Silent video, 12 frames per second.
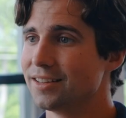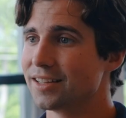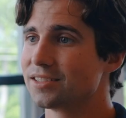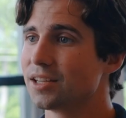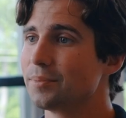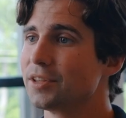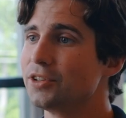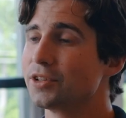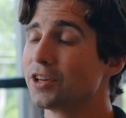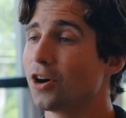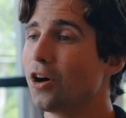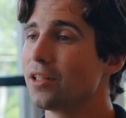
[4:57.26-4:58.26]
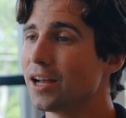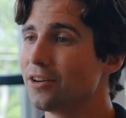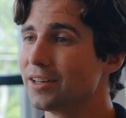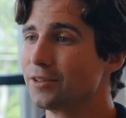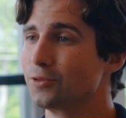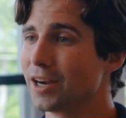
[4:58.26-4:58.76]
That's something you can call
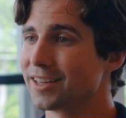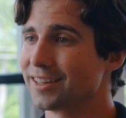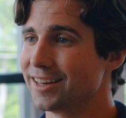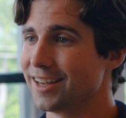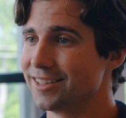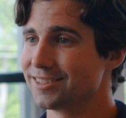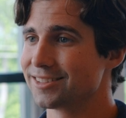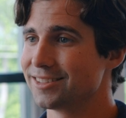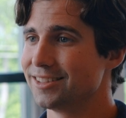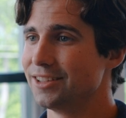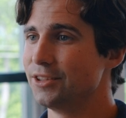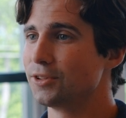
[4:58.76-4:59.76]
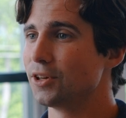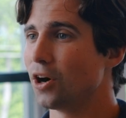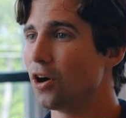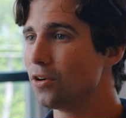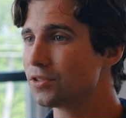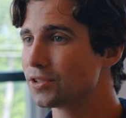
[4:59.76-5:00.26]
out and recognize. You
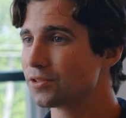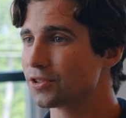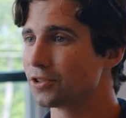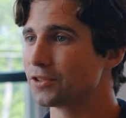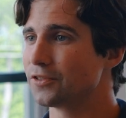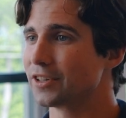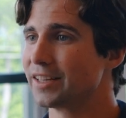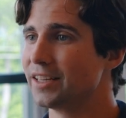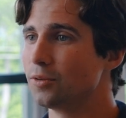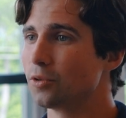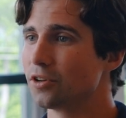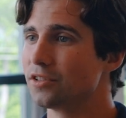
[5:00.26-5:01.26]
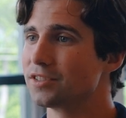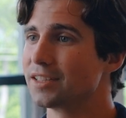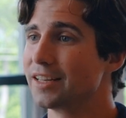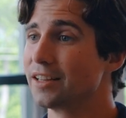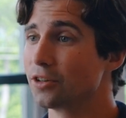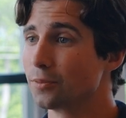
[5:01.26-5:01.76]
can also search for keywords
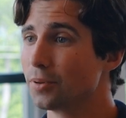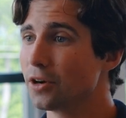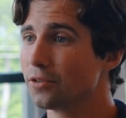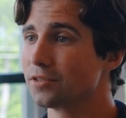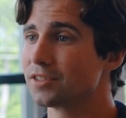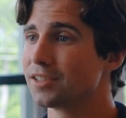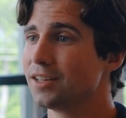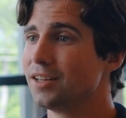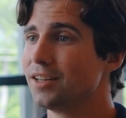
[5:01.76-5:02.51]
in their post